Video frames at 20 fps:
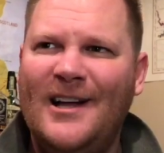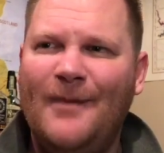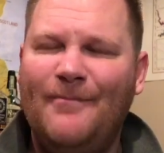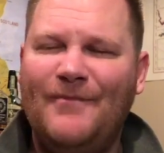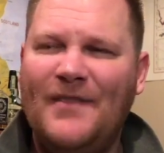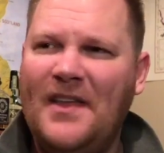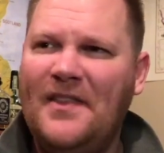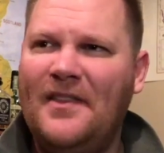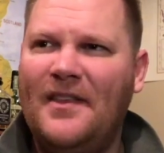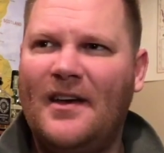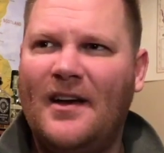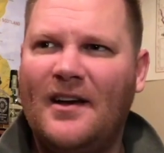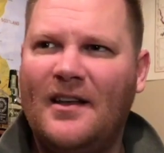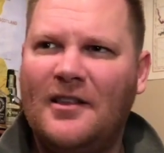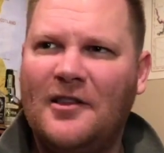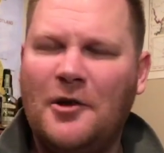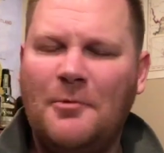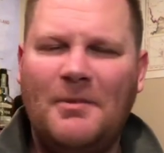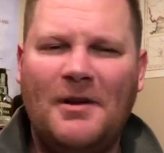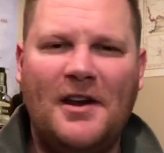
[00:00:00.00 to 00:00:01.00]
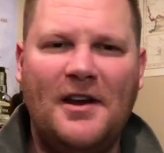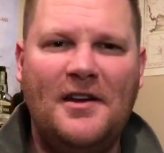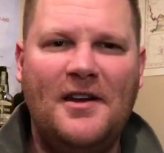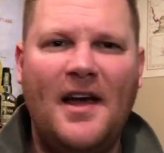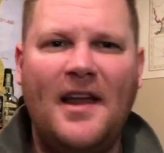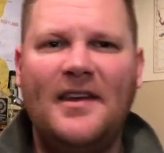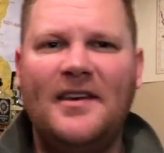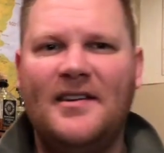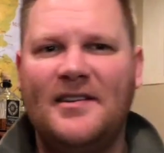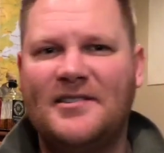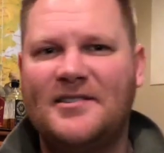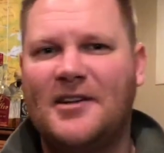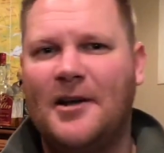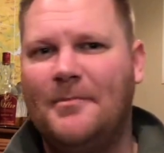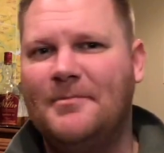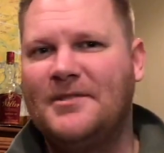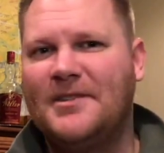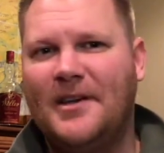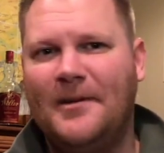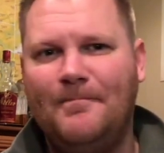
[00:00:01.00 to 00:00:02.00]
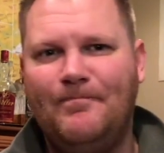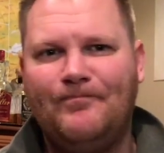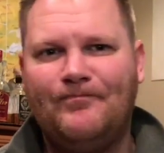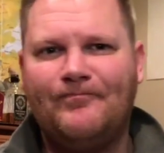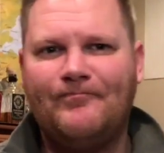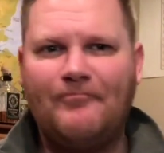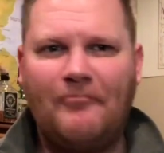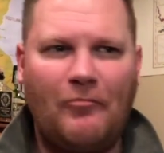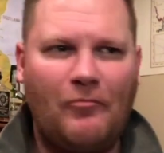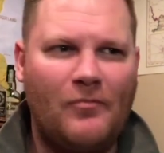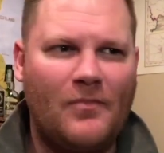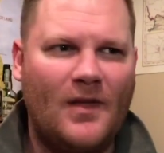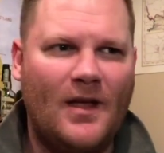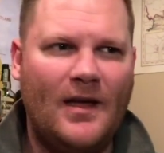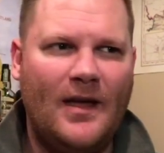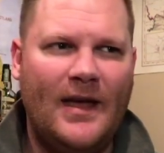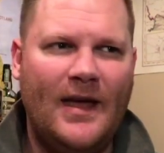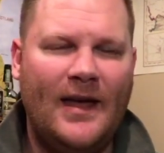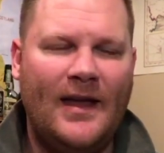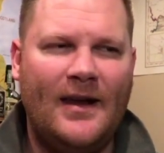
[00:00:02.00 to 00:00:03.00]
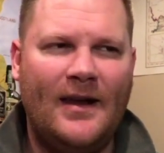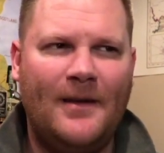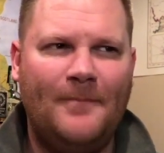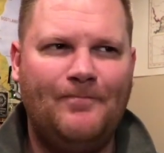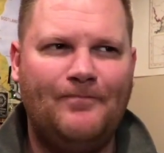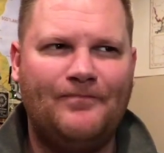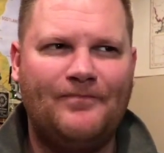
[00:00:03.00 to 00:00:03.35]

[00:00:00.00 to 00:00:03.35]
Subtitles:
And then a little bit of nuttiness comes in. And